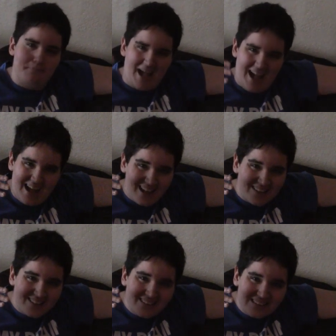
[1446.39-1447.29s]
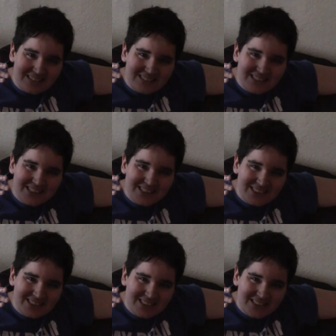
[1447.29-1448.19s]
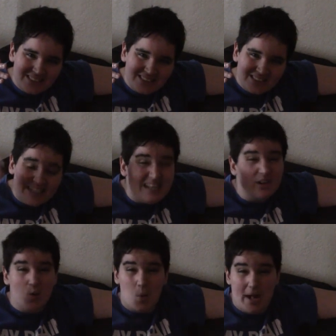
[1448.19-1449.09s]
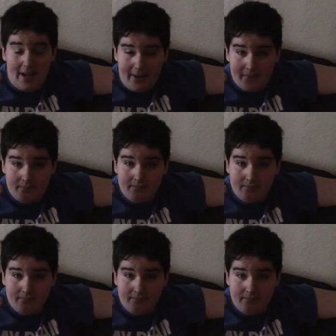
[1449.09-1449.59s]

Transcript: bad in a way.